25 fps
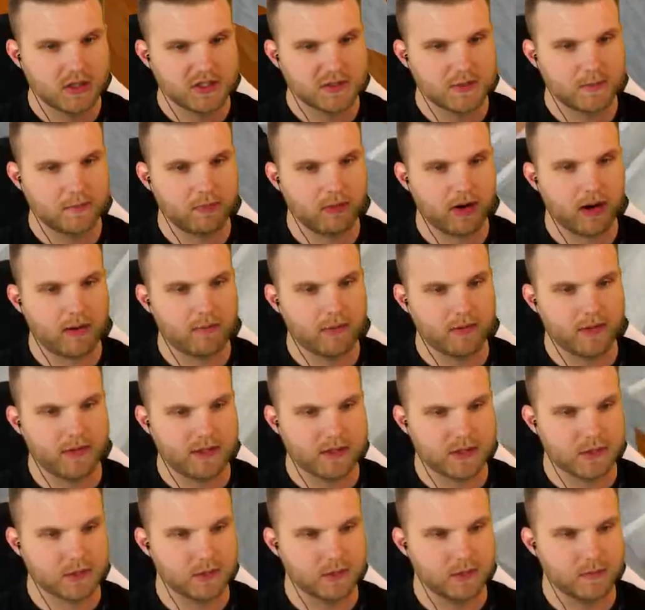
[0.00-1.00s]
The problem with
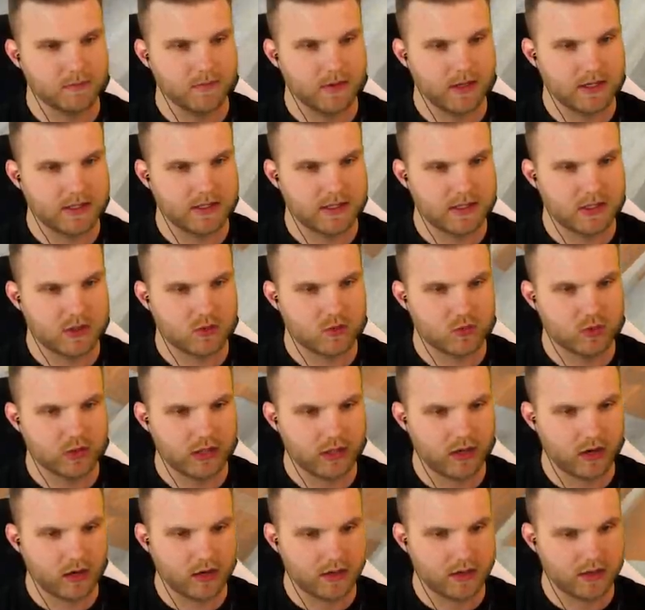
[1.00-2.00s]
this one is it's really
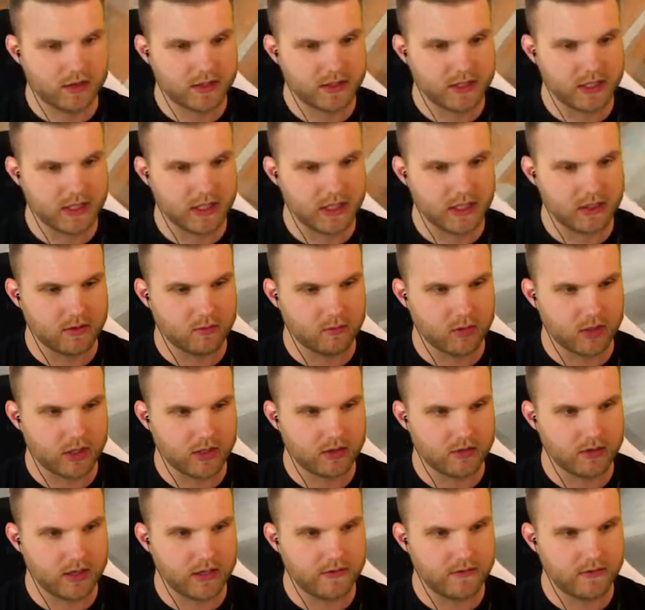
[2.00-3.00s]
hard to see where
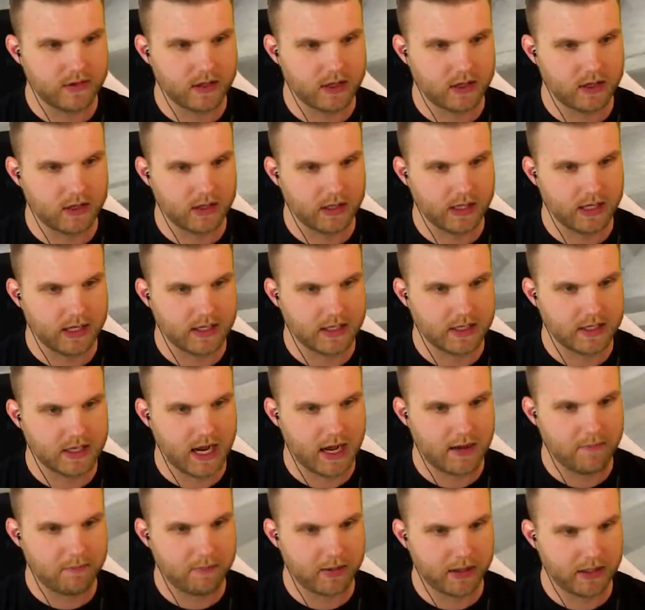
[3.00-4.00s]
you're even gonna land.
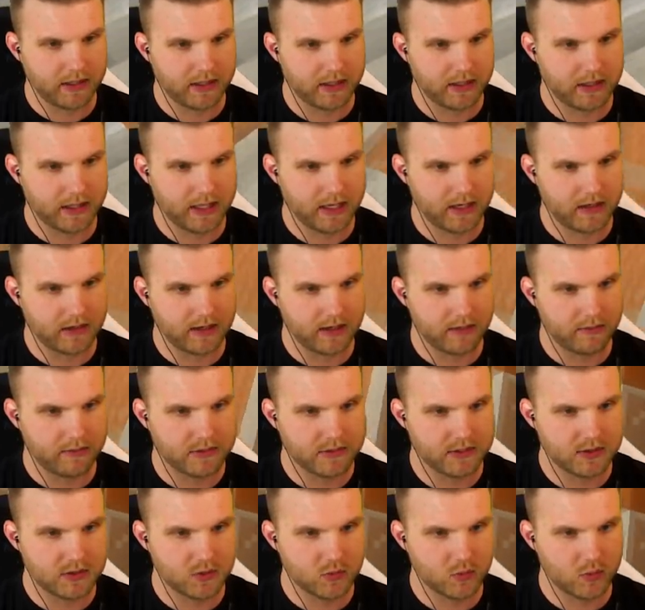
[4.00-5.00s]
I barely landed on that one.
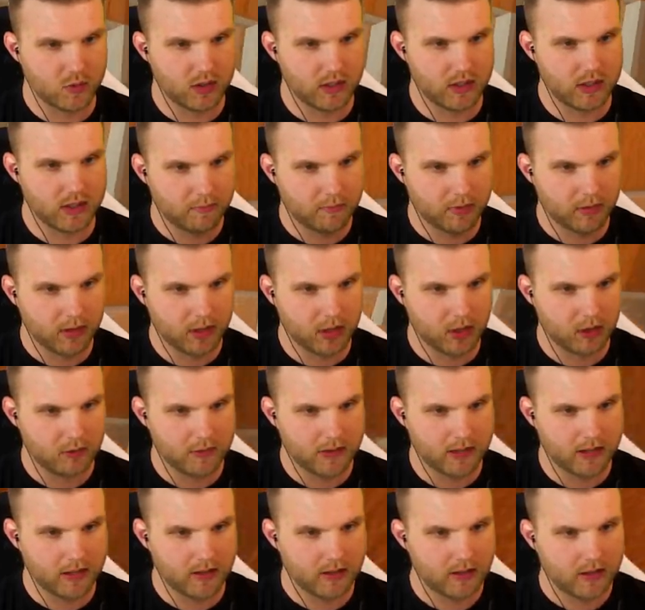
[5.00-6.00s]
So there's one below me.